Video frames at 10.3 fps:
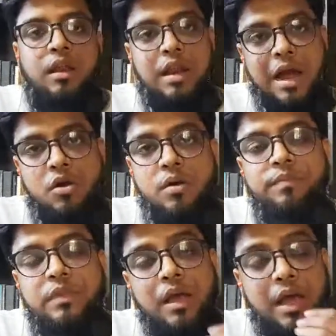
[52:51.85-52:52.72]
Now
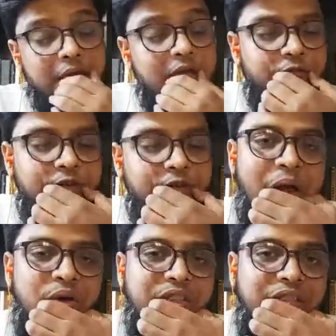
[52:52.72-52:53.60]
every
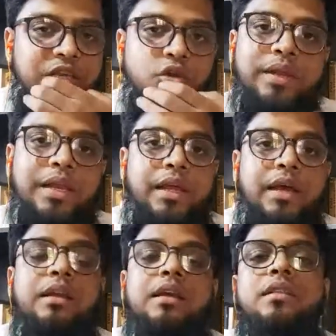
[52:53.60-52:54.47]
now and then you will
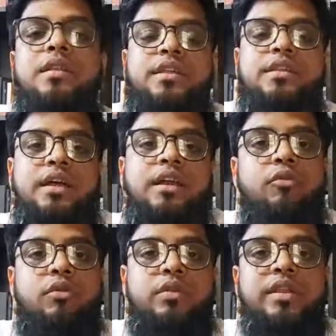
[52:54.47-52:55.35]
hear this is a
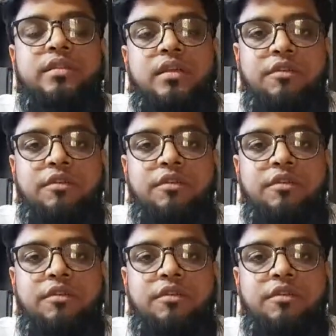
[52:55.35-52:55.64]
new disease,